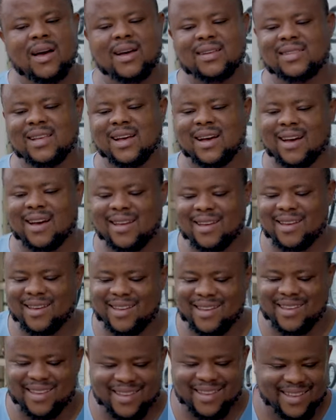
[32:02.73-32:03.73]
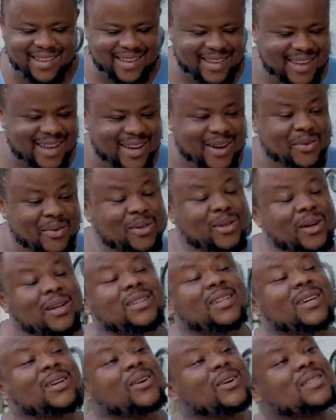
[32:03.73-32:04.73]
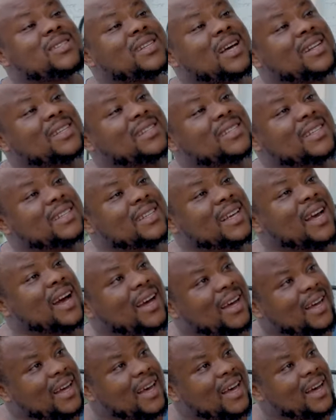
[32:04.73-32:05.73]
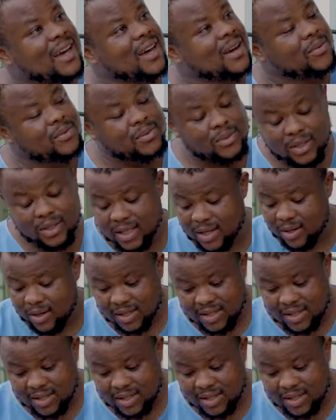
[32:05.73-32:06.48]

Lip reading: Sir, hey, we don't run charity here. We don't